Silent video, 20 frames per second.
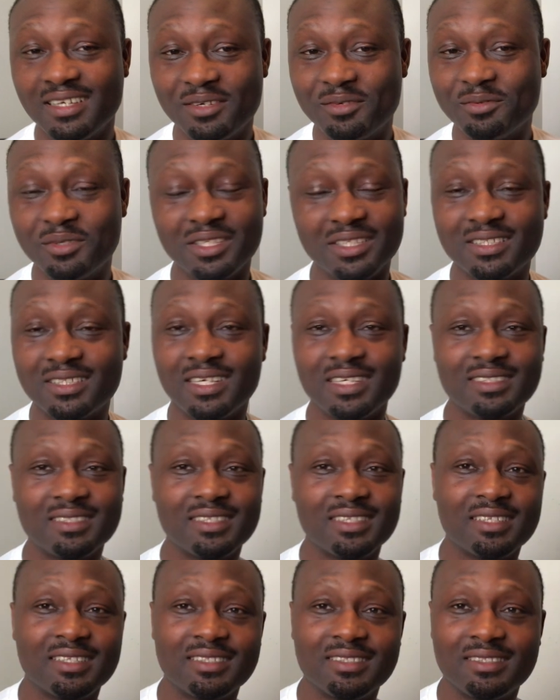We
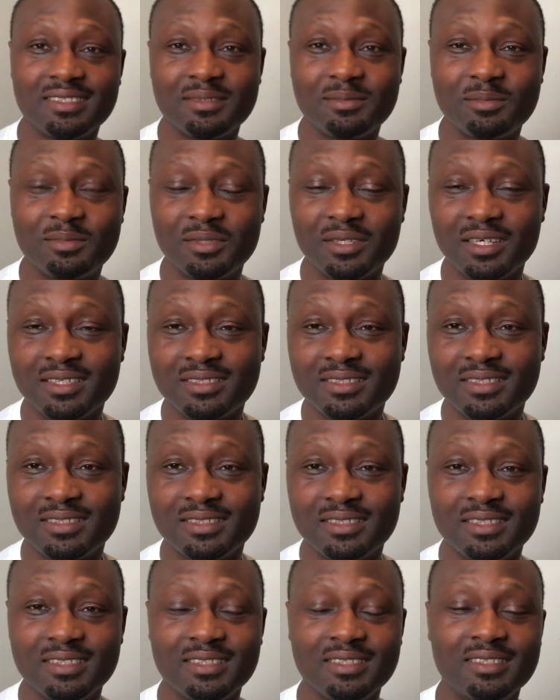started
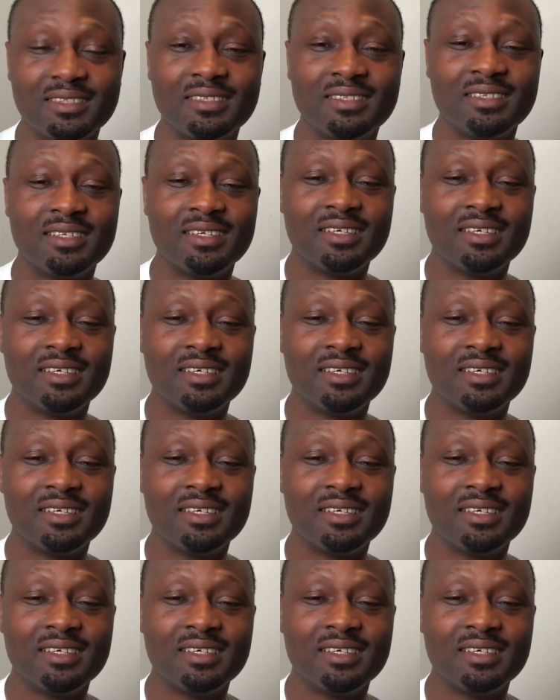practicing.